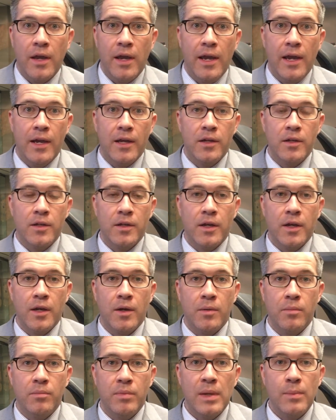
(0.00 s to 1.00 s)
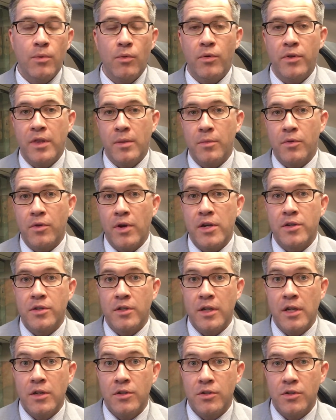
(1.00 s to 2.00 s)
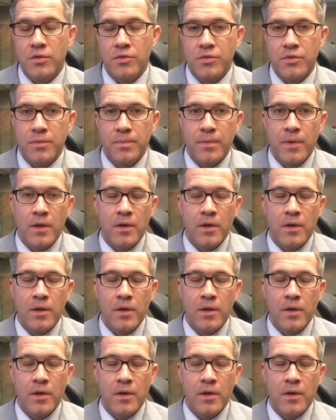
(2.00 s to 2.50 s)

and people with immigration issues.